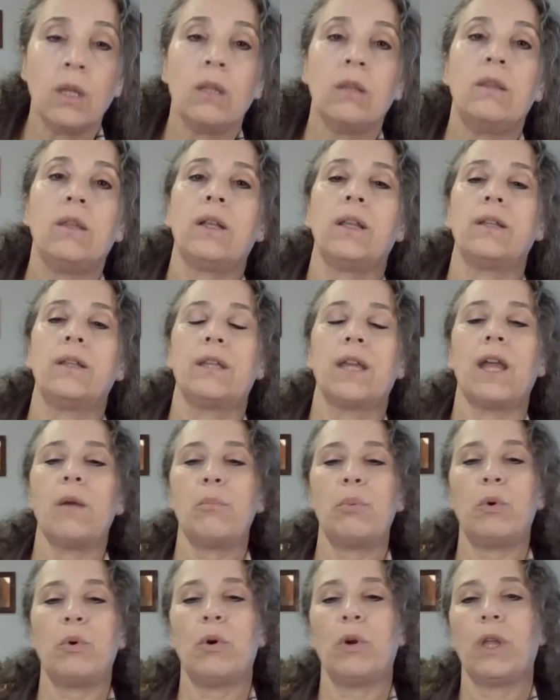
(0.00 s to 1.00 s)
then at
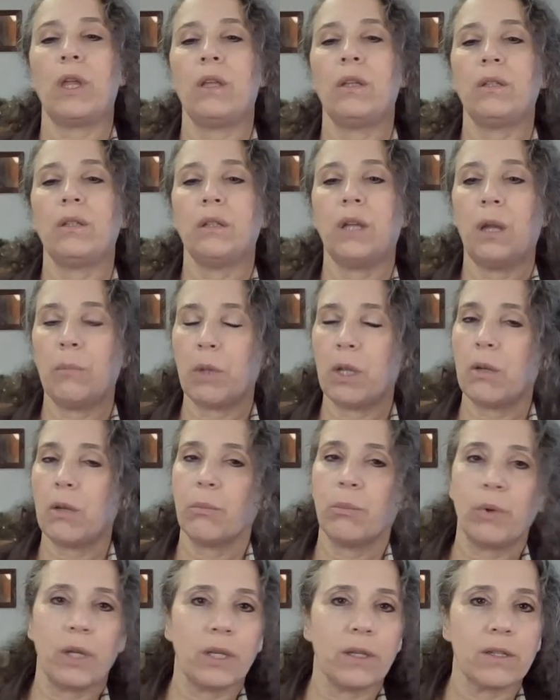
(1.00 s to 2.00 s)
that point, I'm going to
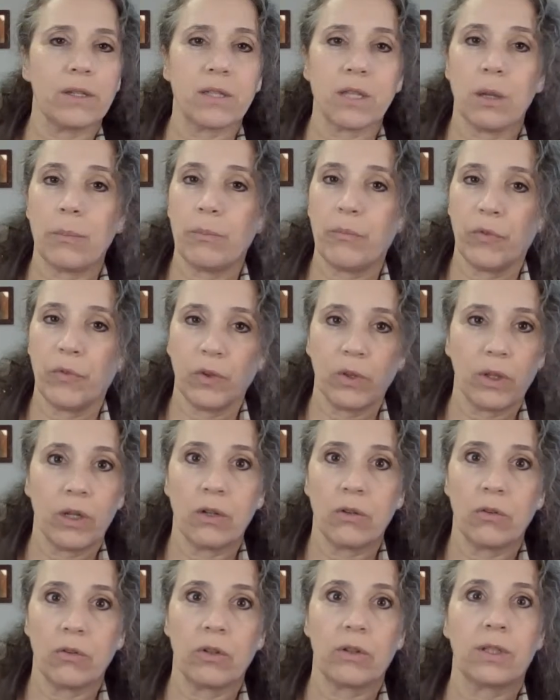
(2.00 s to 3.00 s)
bring this up for the
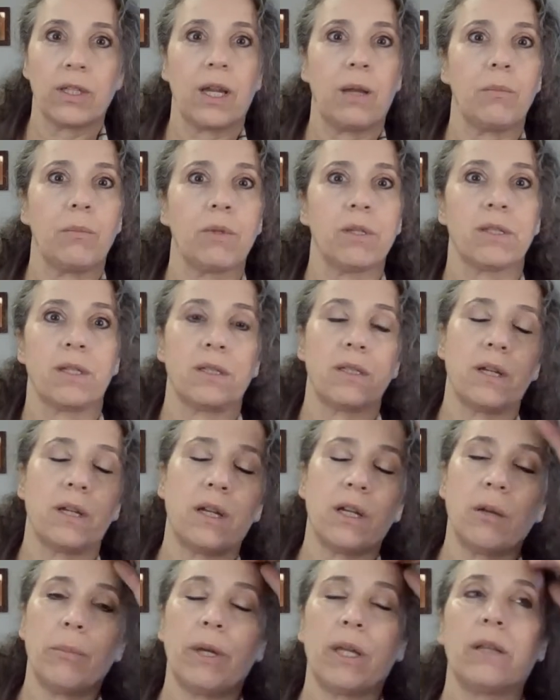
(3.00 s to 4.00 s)
100th time because I
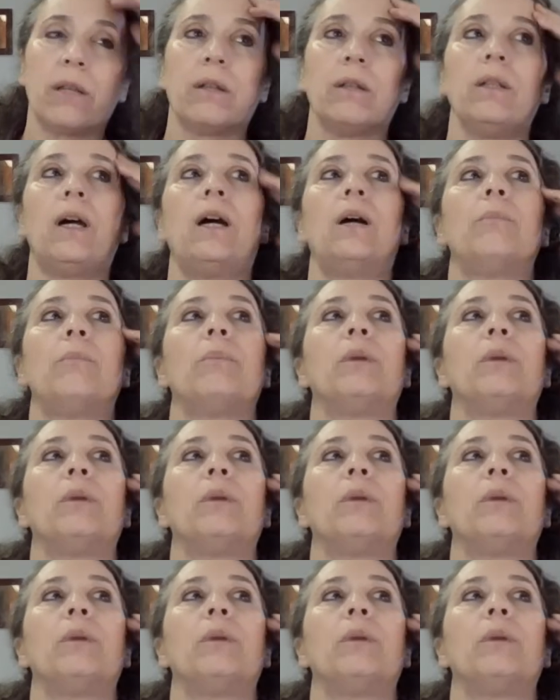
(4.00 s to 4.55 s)
talk about it a lot